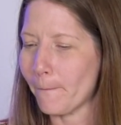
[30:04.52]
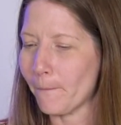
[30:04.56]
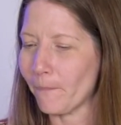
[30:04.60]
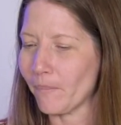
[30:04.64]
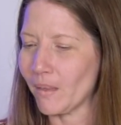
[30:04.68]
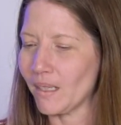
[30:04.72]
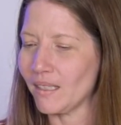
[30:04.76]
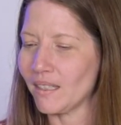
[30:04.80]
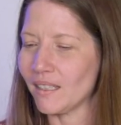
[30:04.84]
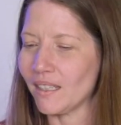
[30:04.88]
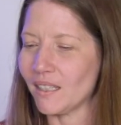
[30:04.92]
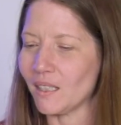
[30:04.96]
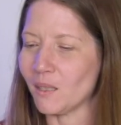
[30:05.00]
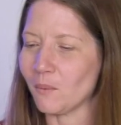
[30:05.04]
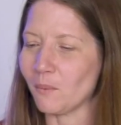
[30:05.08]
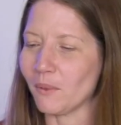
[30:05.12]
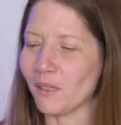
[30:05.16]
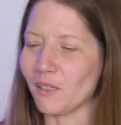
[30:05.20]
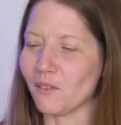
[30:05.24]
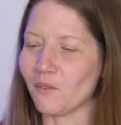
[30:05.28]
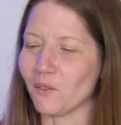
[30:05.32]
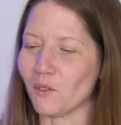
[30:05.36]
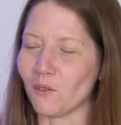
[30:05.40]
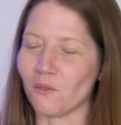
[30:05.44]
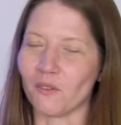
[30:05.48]
This is a
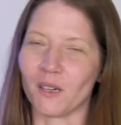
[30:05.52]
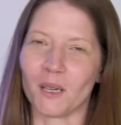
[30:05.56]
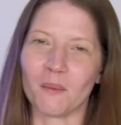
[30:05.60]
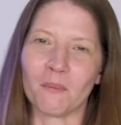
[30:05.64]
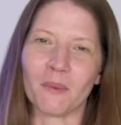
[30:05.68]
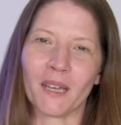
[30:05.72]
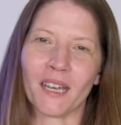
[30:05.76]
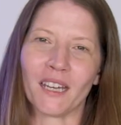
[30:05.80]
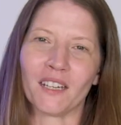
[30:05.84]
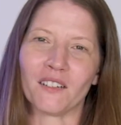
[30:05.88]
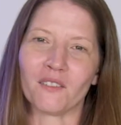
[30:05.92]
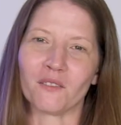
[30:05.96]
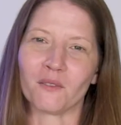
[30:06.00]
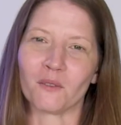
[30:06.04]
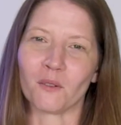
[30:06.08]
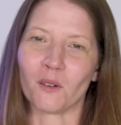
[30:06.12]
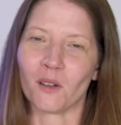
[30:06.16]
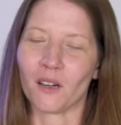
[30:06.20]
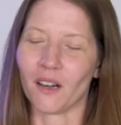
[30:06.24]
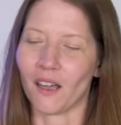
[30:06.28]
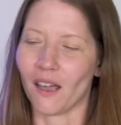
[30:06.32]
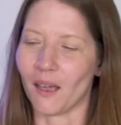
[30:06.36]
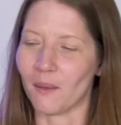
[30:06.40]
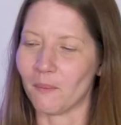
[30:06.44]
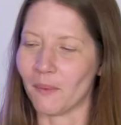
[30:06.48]
bit of a repeat of
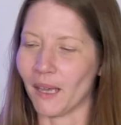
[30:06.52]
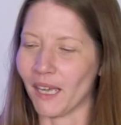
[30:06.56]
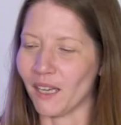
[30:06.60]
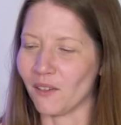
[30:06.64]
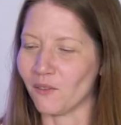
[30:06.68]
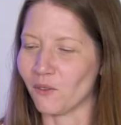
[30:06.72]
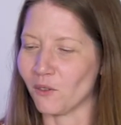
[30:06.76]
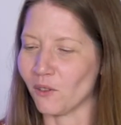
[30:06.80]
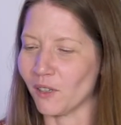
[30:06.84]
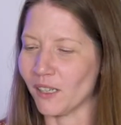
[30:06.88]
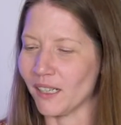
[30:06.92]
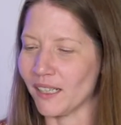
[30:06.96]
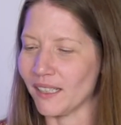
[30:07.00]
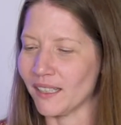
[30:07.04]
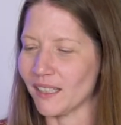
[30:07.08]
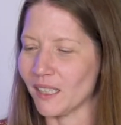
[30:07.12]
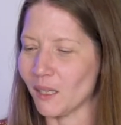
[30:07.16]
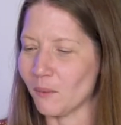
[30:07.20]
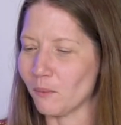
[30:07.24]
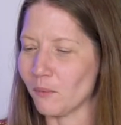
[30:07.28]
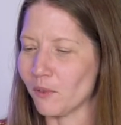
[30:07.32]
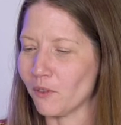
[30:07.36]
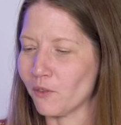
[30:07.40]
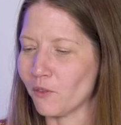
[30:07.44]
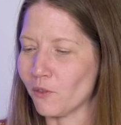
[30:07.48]
what I may have already
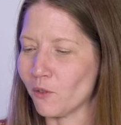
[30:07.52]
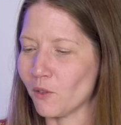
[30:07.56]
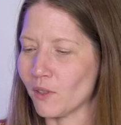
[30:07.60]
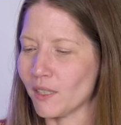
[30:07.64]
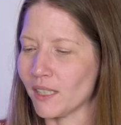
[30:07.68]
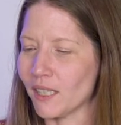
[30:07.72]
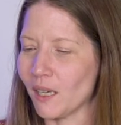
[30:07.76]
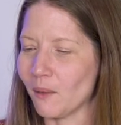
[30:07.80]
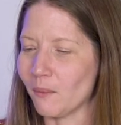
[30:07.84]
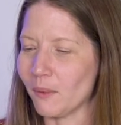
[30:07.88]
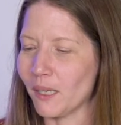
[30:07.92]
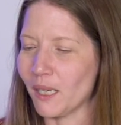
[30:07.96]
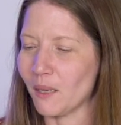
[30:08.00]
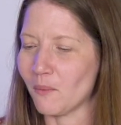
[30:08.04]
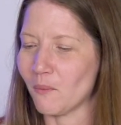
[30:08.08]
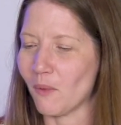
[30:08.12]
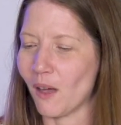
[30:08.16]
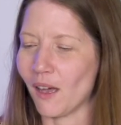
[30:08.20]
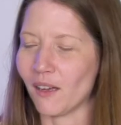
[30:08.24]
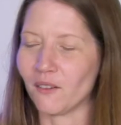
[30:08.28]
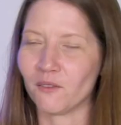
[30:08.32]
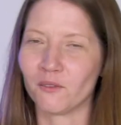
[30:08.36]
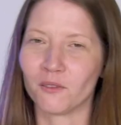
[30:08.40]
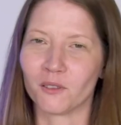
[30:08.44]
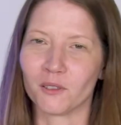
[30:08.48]
said before. So being
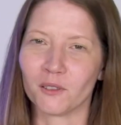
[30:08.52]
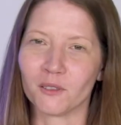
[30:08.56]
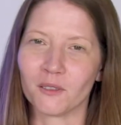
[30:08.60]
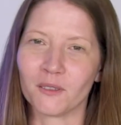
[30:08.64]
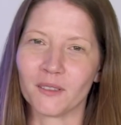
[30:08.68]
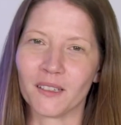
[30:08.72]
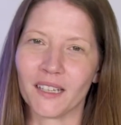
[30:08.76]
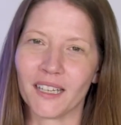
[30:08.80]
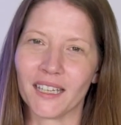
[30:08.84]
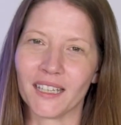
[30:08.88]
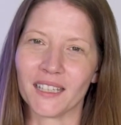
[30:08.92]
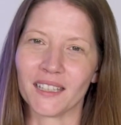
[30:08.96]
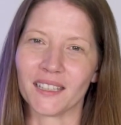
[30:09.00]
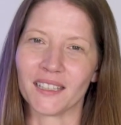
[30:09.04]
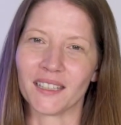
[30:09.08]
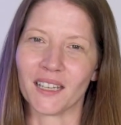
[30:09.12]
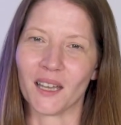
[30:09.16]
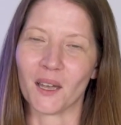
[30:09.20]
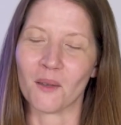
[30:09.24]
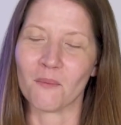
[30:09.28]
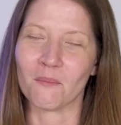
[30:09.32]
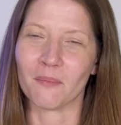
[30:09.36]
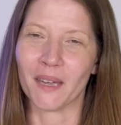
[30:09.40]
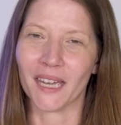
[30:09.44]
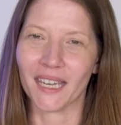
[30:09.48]
mindful is
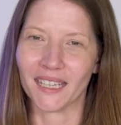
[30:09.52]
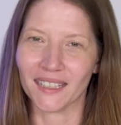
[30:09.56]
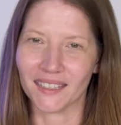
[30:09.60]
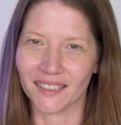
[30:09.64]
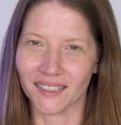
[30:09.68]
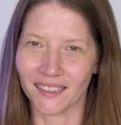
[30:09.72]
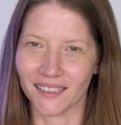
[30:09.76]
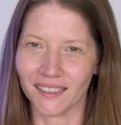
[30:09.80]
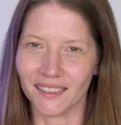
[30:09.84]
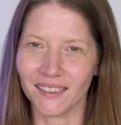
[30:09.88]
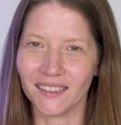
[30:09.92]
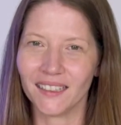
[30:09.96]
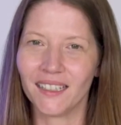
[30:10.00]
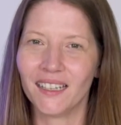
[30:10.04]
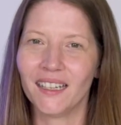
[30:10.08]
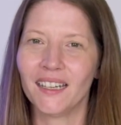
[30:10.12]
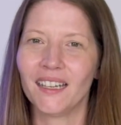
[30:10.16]
amazing.